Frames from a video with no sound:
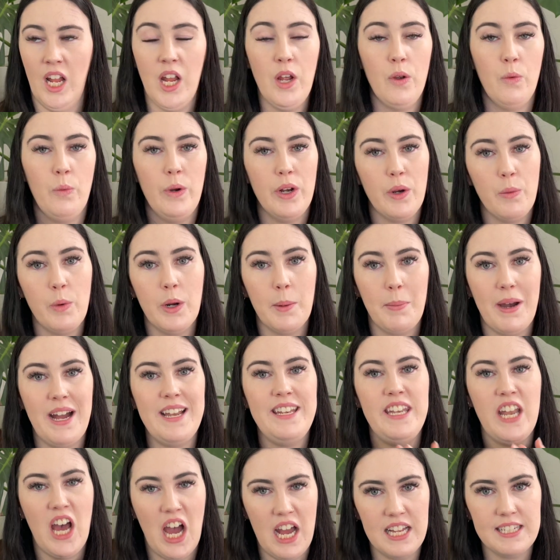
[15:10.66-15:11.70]
we don't want to buy
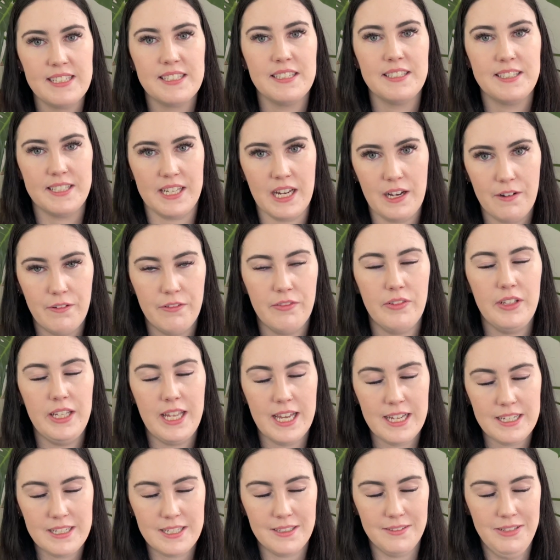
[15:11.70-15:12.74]
nice stuff
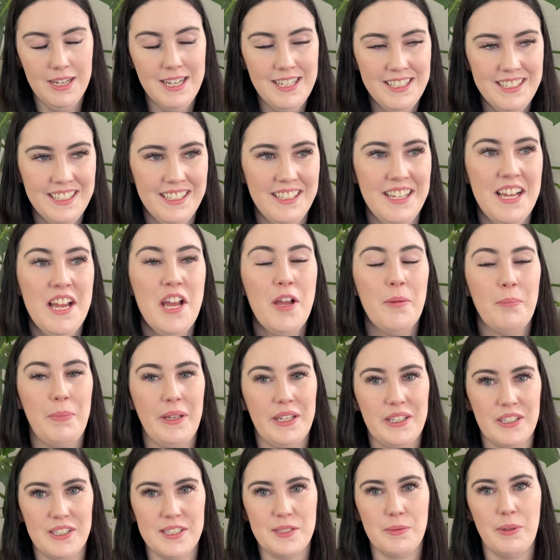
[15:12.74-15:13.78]
yet
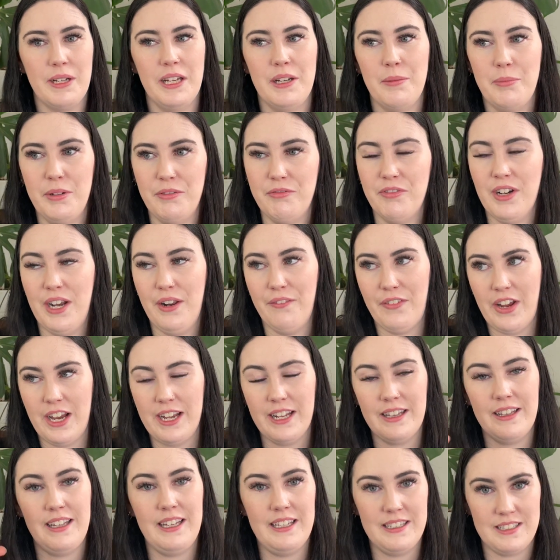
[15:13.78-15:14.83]
because we're going to be
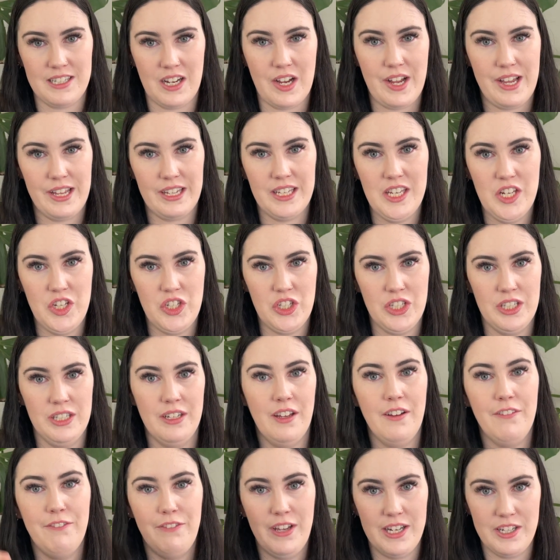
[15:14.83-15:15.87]
renovating the entire kitchen
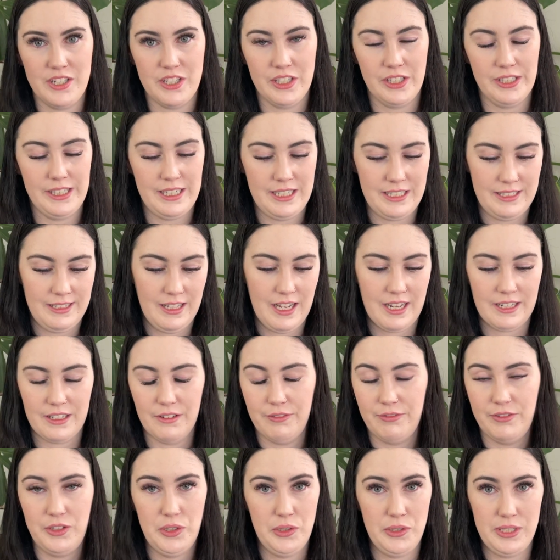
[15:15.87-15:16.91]
eventually, like a
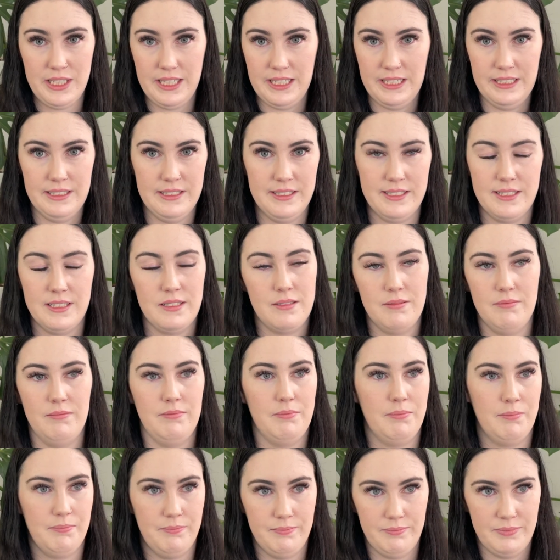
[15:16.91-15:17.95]
few years
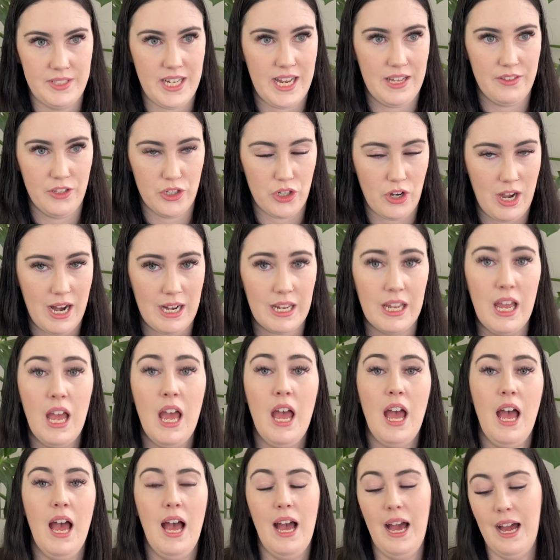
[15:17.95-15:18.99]
down the track.
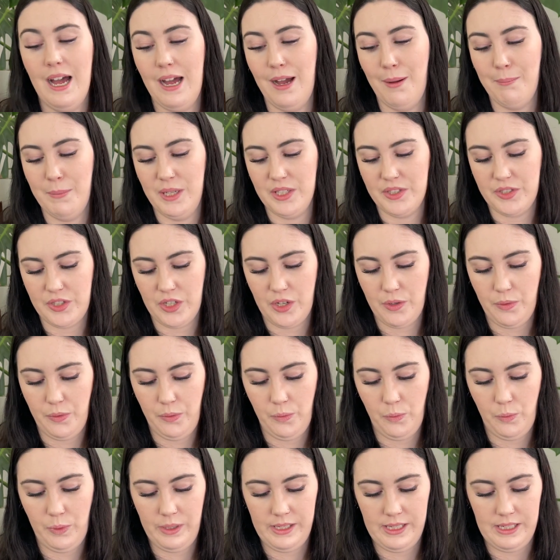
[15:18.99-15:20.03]
So
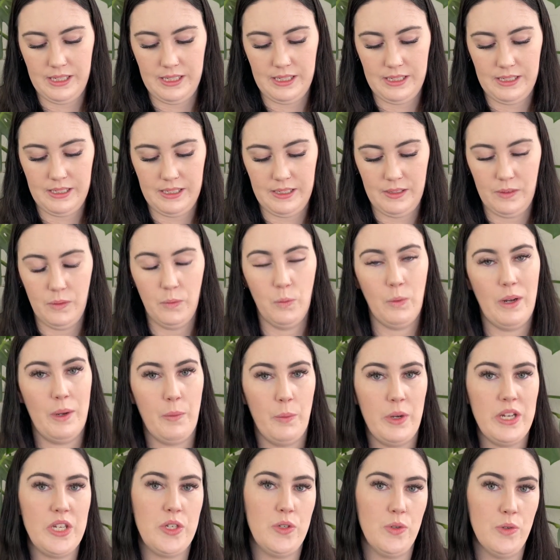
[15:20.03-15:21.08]
when
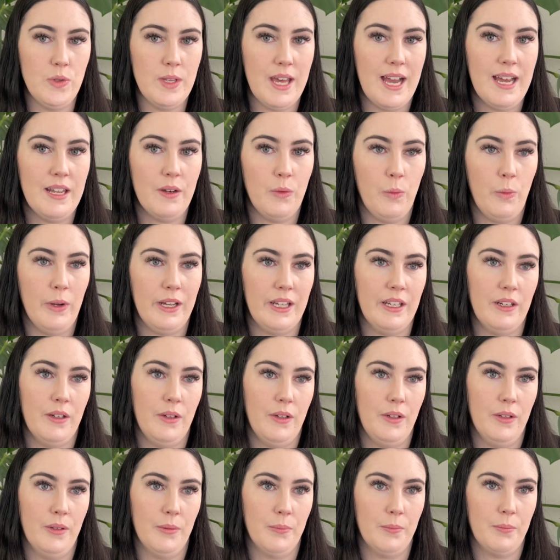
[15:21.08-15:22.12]
we do that, we're going
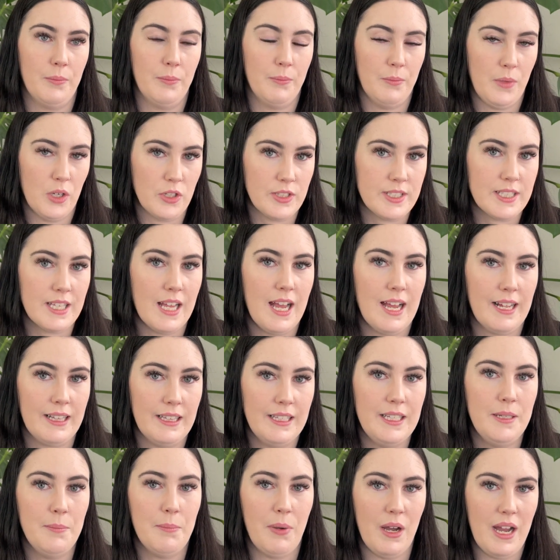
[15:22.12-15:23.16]
to most
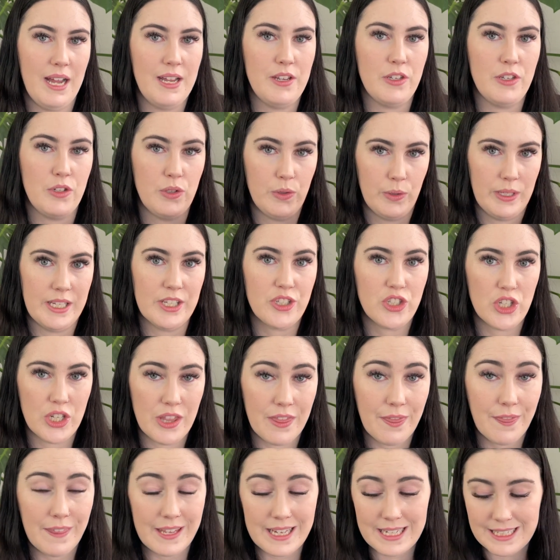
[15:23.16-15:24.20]
likely buy new kitchen
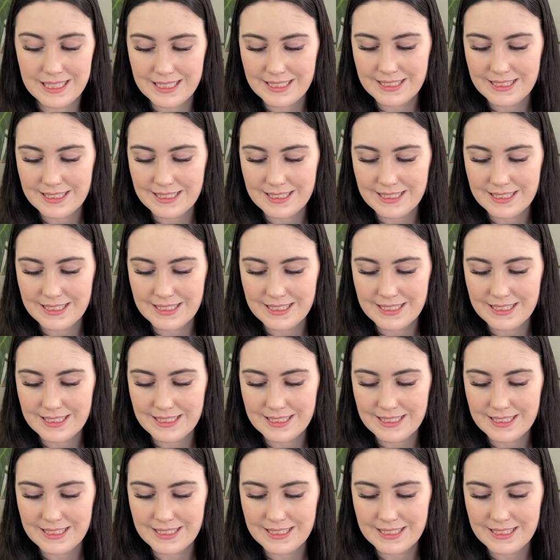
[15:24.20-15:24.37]
things.